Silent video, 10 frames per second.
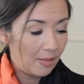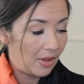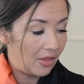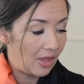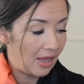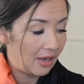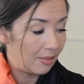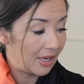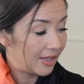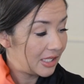But then
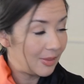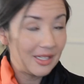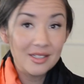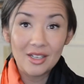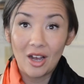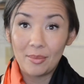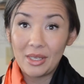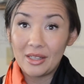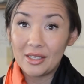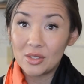my husband got
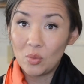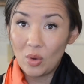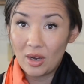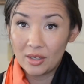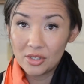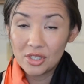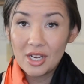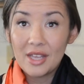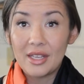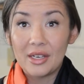me this watch
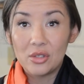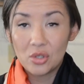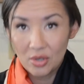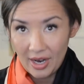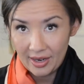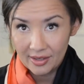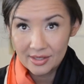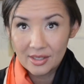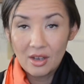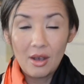that
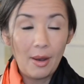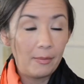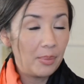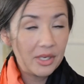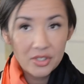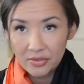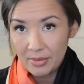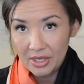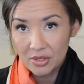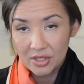tracks a bunch of
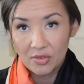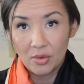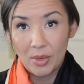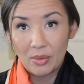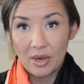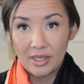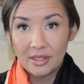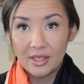metrics for my running.